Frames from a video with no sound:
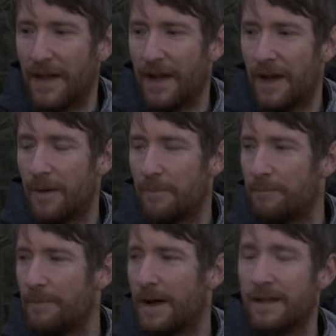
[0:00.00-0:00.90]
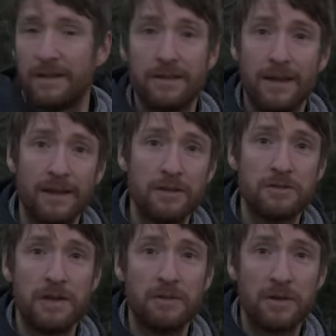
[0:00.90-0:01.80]
And thank you
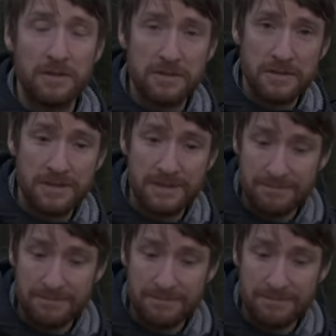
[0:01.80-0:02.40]
to anyone who's